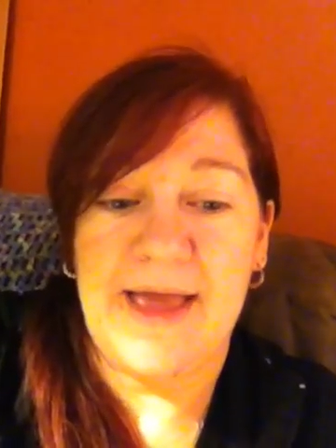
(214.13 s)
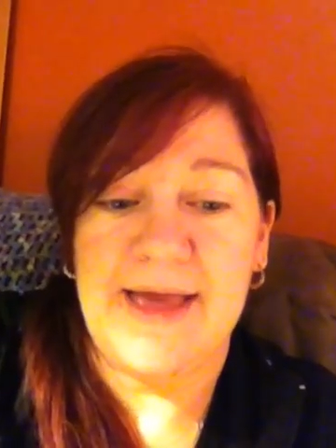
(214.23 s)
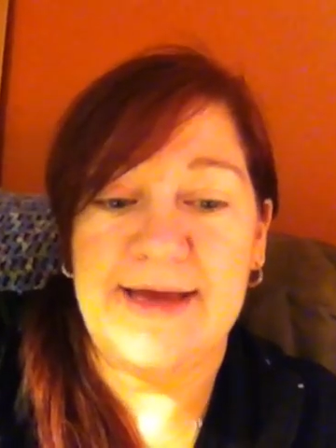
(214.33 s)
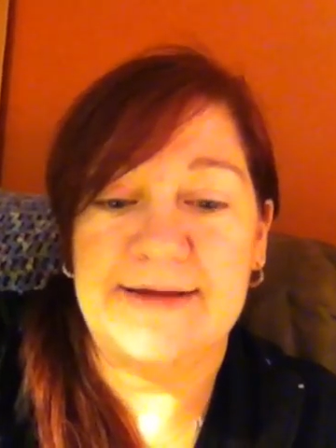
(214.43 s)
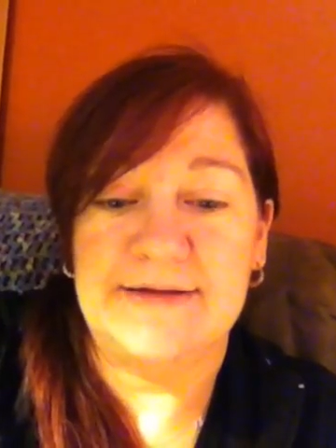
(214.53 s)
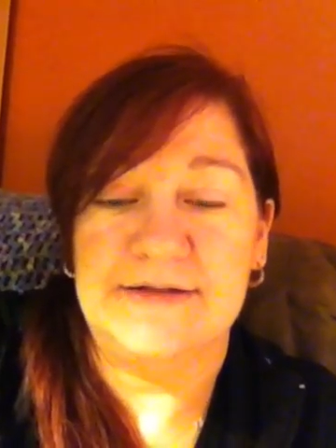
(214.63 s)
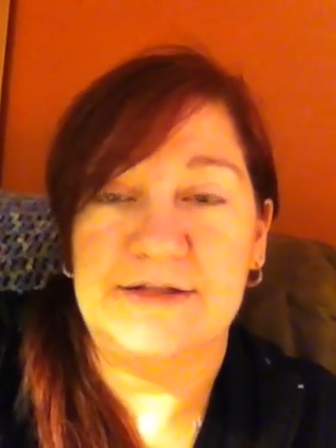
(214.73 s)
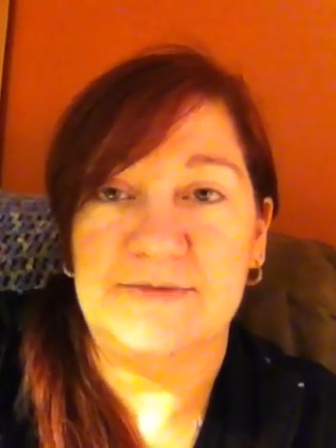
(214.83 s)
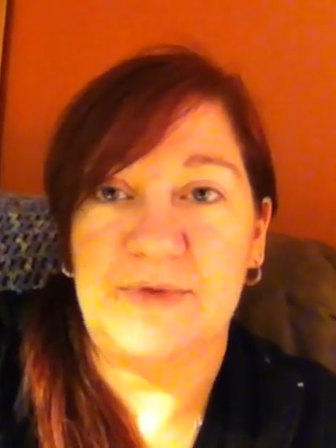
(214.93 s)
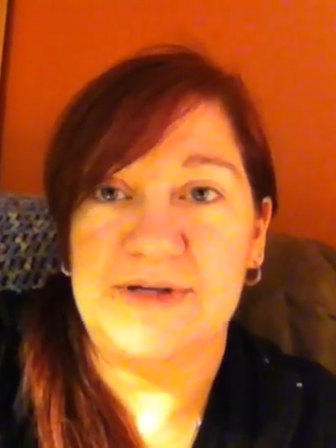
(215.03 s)

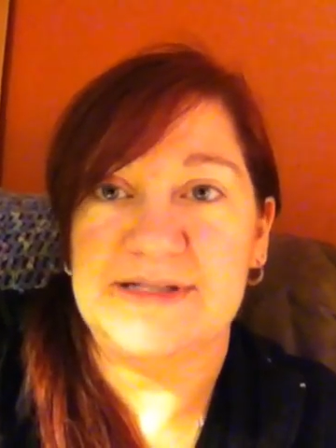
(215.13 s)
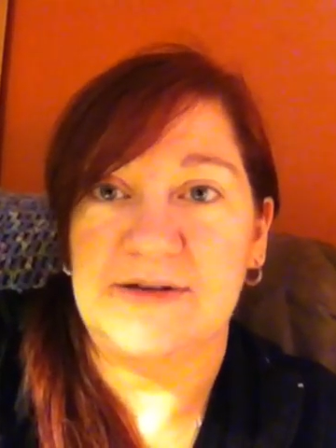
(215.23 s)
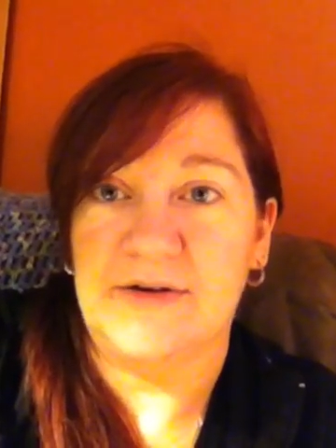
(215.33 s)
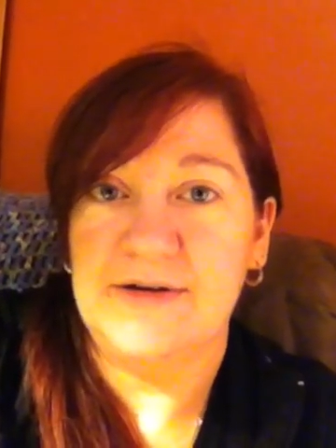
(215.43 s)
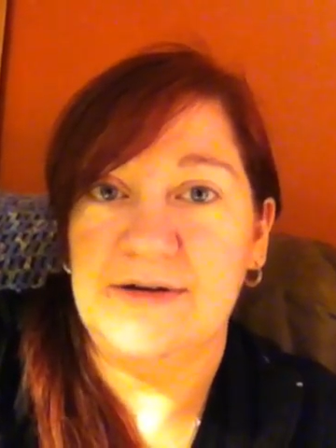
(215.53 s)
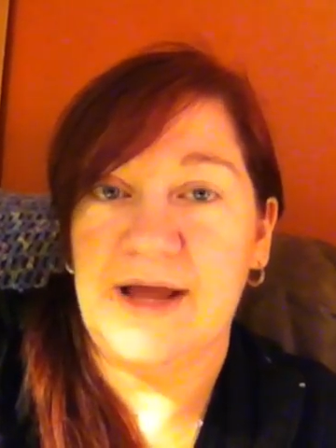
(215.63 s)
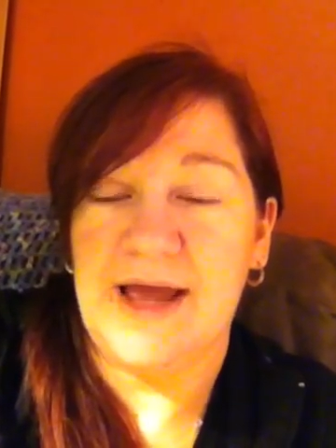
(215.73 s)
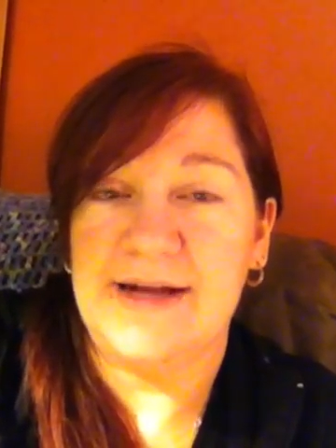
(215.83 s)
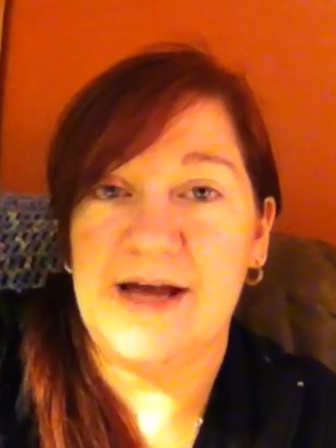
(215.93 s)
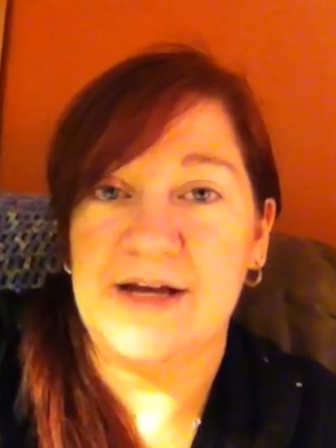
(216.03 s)
And my son
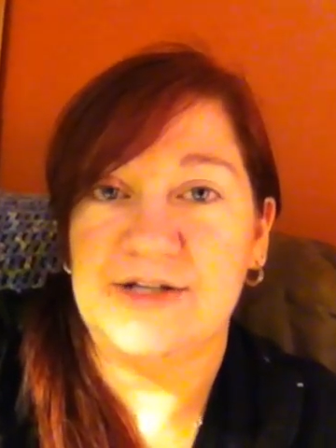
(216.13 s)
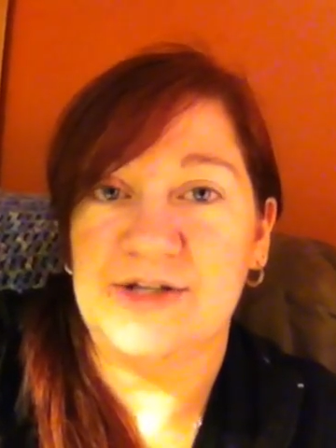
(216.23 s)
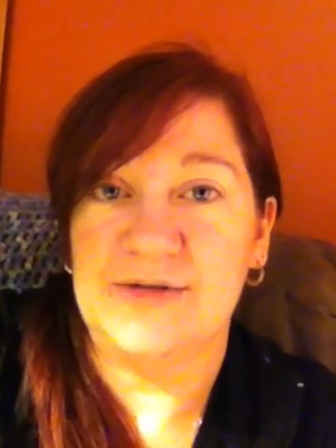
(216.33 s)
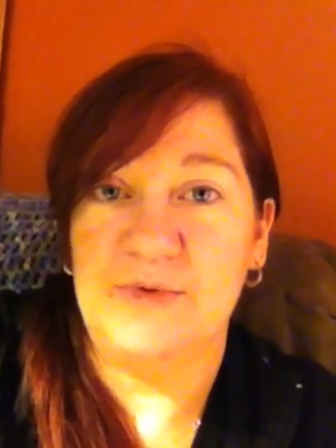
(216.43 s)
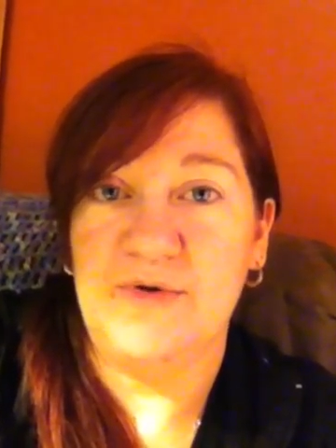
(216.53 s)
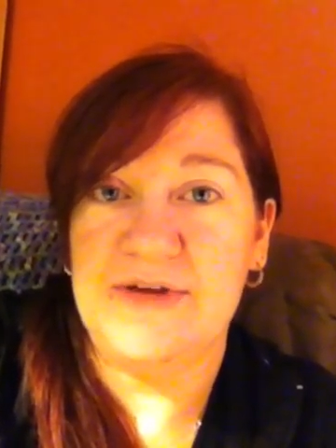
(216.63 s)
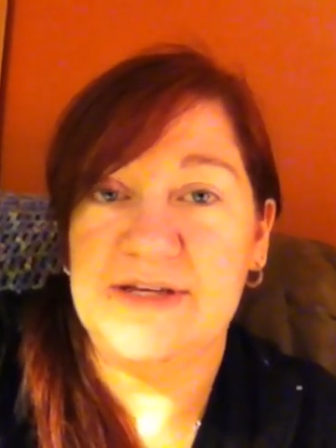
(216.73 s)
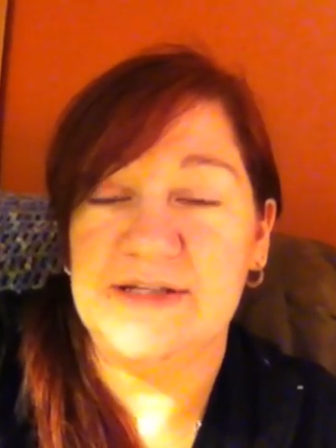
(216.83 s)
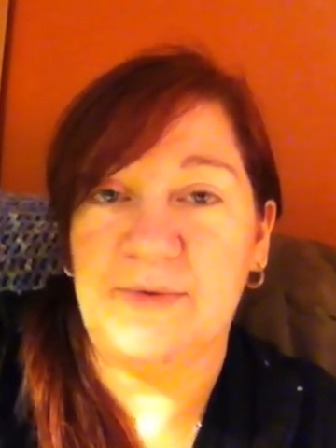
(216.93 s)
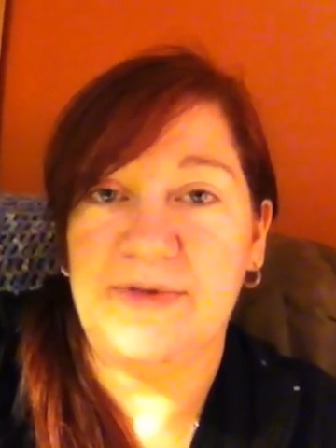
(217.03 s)
had gone to the
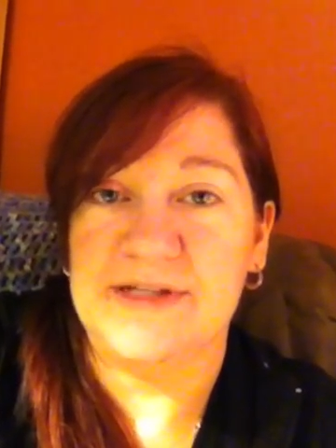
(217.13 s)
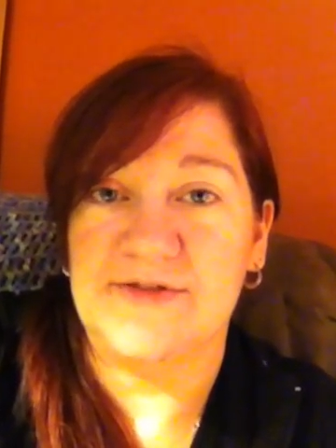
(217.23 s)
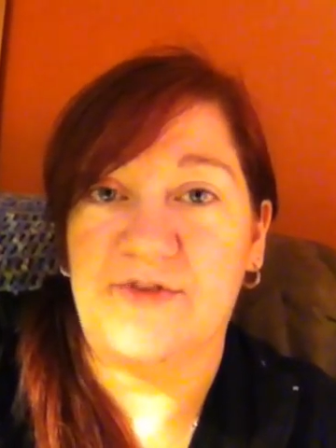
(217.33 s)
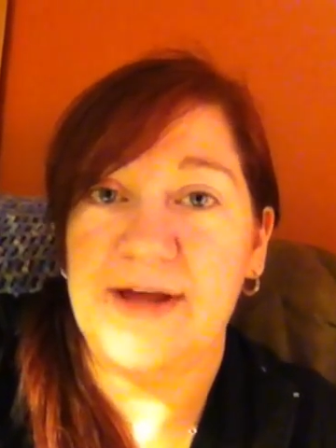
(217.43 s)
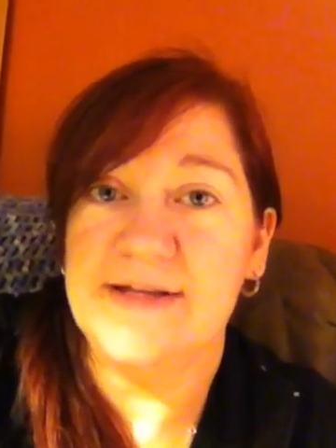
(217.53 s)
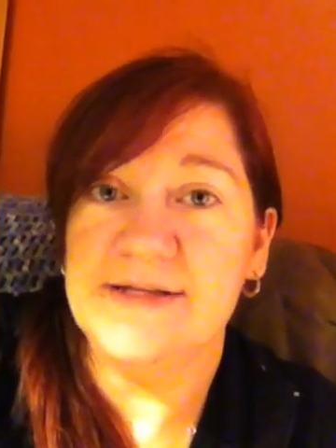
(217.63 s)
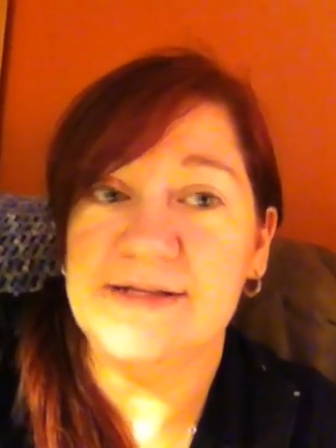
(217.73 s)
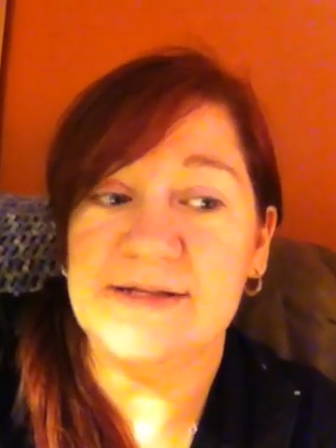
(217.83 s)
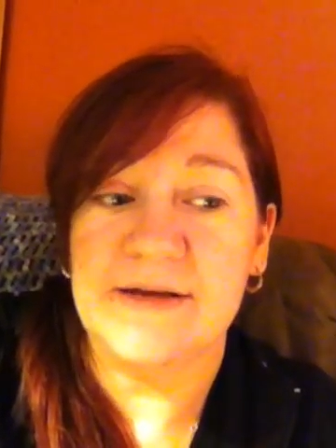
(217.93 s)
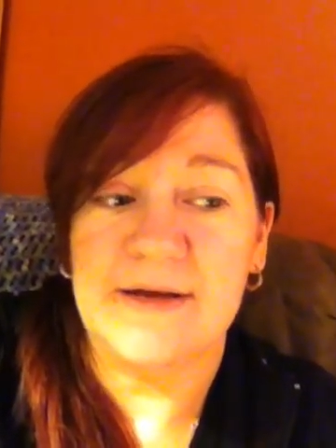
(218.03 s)
movies with his
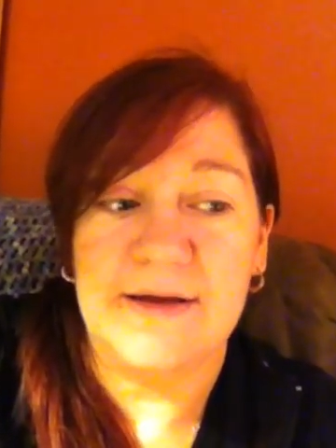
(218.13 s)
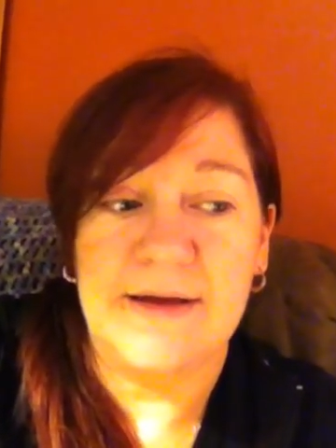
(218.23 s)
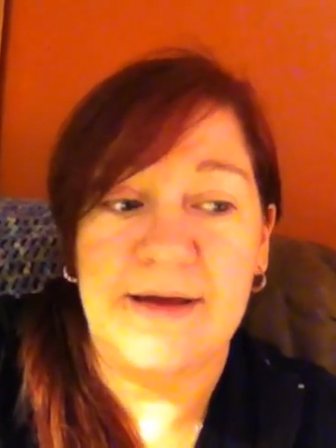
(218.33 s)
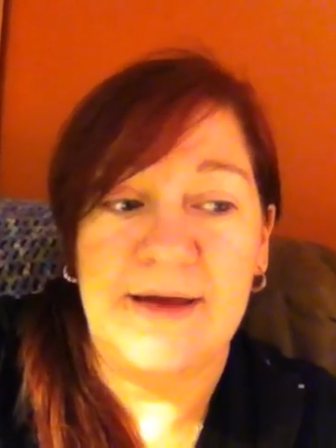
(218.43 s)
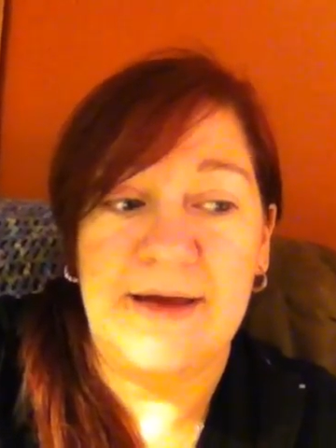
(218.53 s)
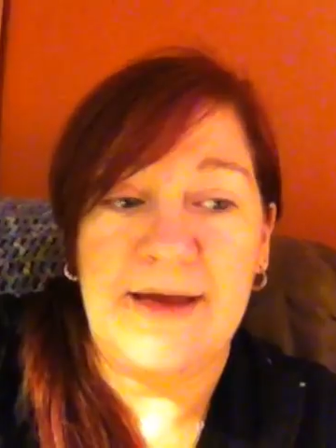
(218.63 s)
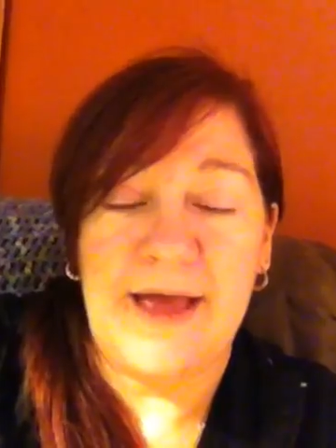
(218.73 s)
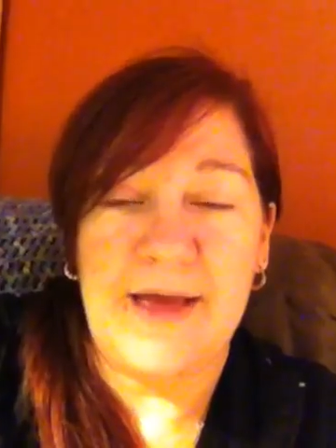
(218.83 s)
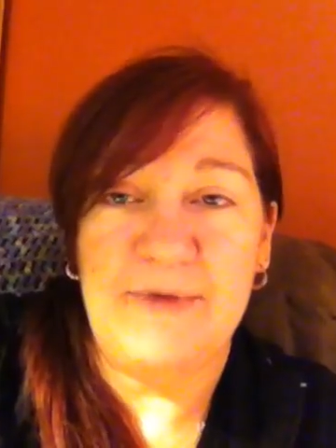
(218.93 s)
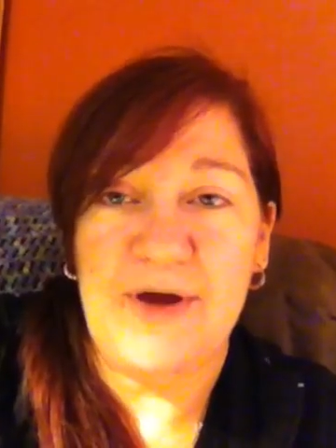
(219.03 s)
friends,
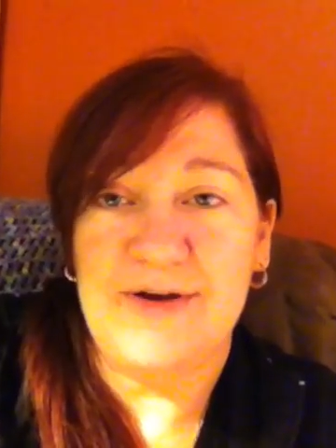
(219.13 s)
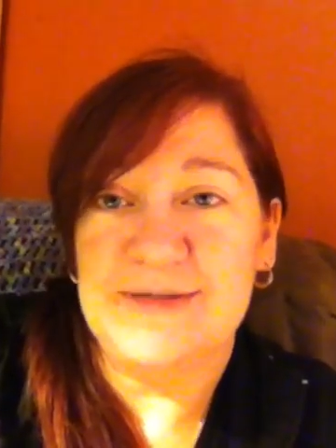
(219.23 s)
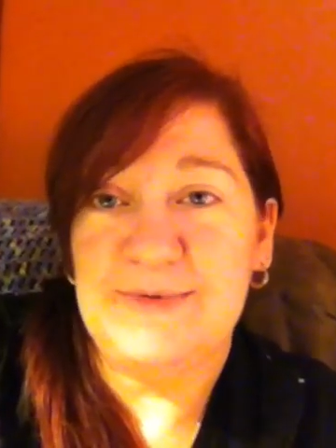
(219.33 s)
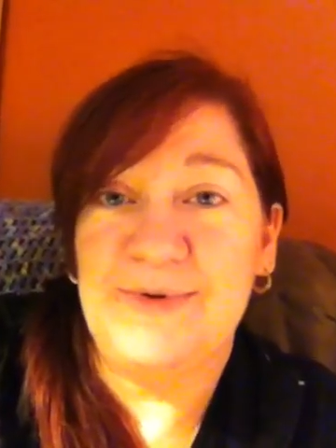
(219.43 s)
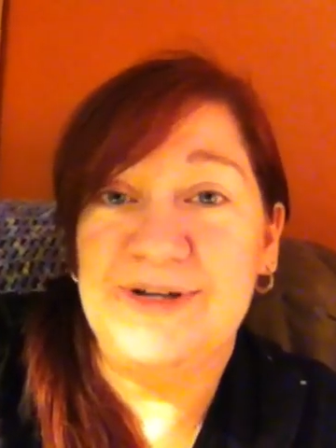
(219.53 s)
and my husband